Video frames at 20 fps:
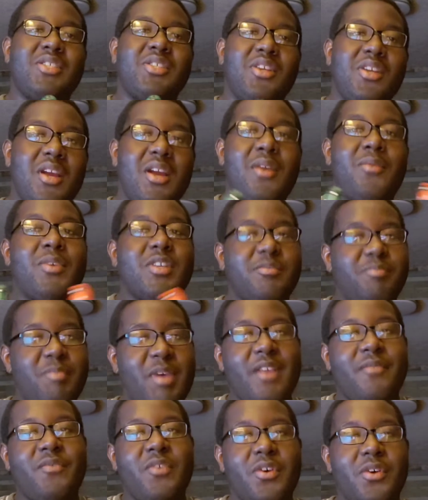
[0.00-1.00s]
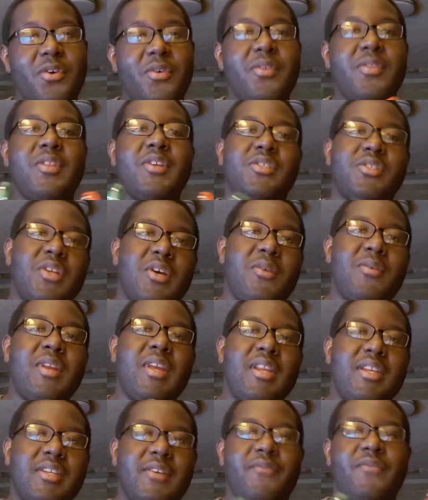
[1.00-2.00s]
sure you're respectful, there's no
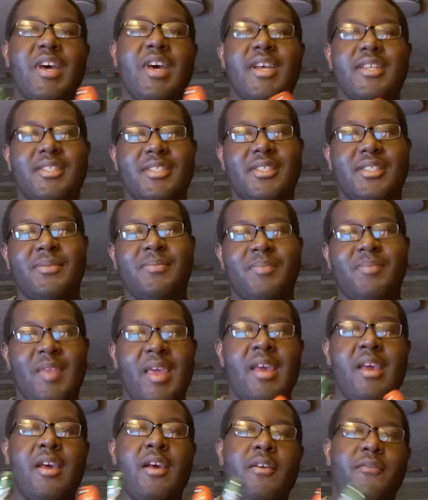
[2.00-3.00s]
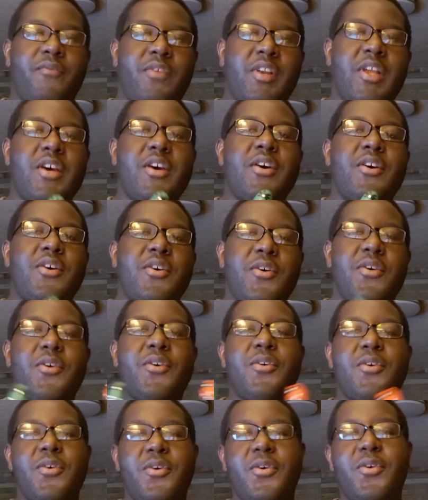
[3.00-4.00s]
need to fuss.
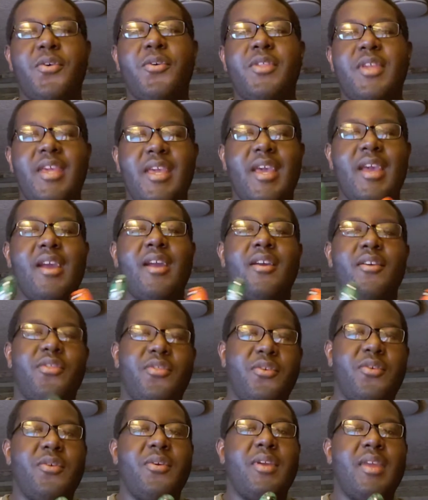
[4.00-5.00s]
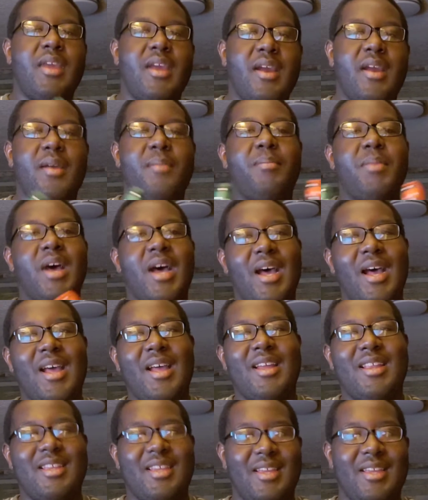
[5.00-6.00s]
Flow the air through your
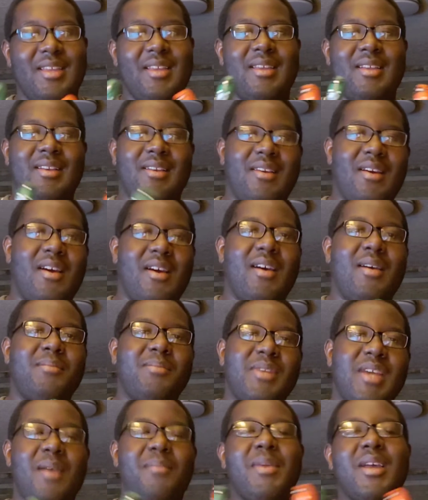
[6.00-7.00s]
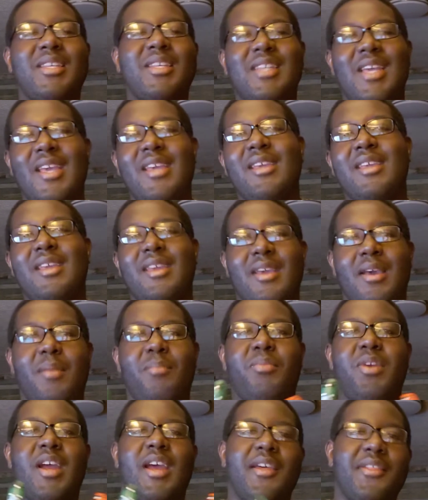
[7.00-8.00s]
body. Calm down by taking a
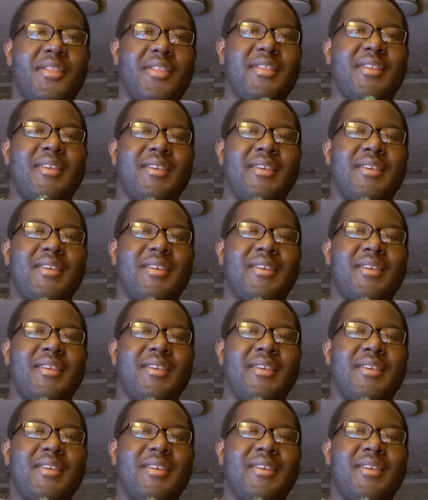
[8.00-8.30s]
breath.